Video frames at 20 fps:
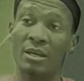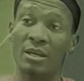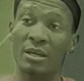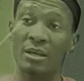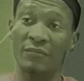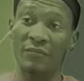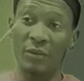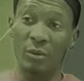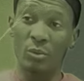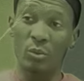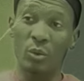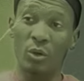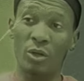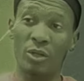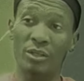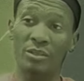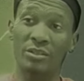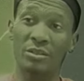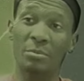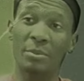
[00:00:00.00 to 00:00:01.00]
if he
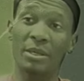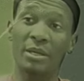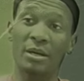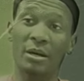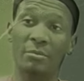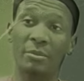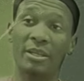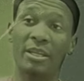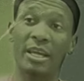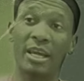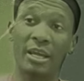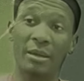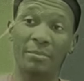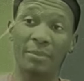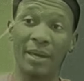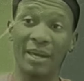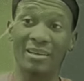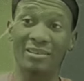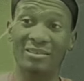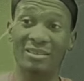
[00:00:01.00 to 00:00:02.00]
wanted to become an
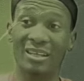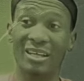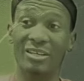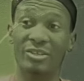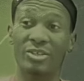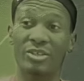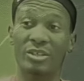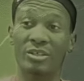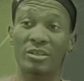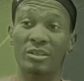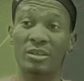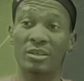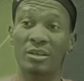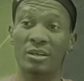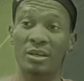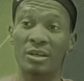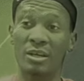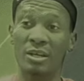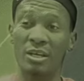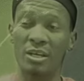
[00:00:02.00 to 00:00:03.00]
Apex Legend,
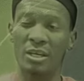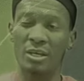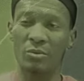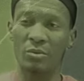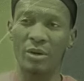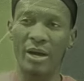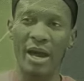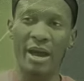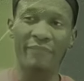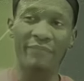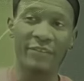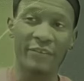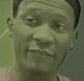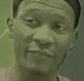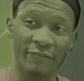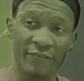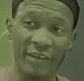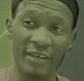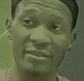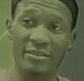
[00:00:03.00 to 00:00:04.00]
he would have to
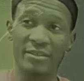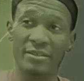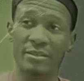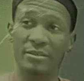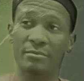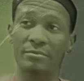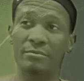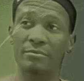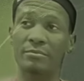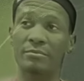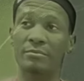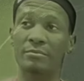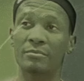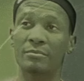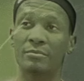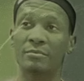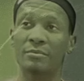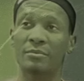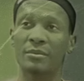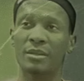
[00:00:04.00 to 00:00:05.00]
face him,
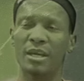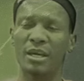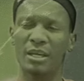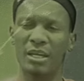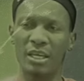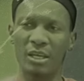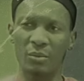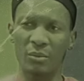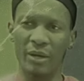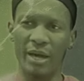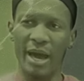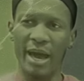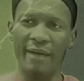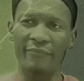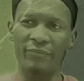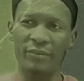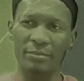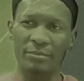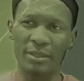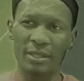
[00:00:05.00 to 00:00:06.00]
and he would
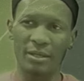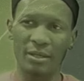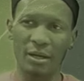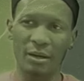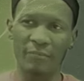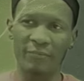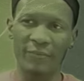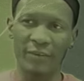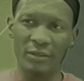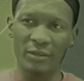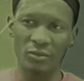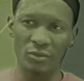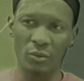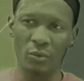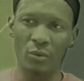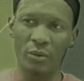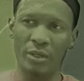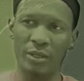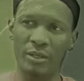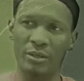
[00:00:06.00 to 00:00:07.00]
have to become
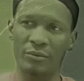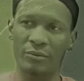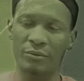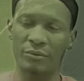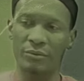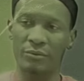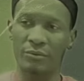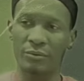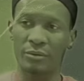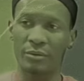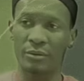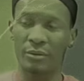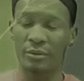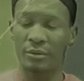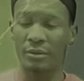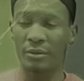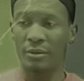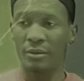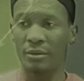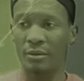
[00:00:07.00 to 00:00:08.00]
victorious.
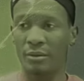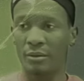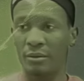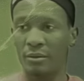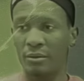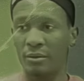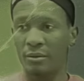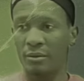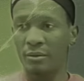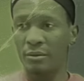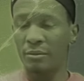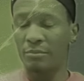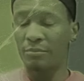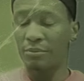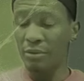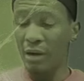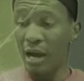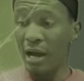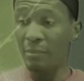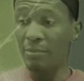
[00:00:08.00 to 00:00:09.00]
The
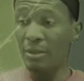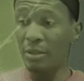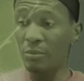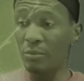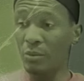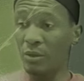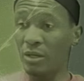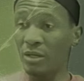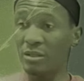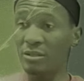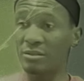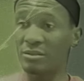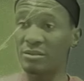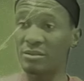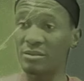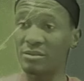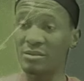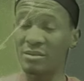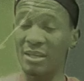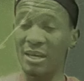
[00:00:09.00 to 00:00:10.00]
problem
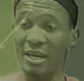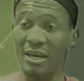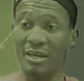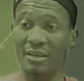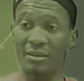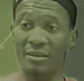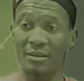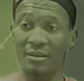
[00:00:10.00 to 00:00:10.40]
is that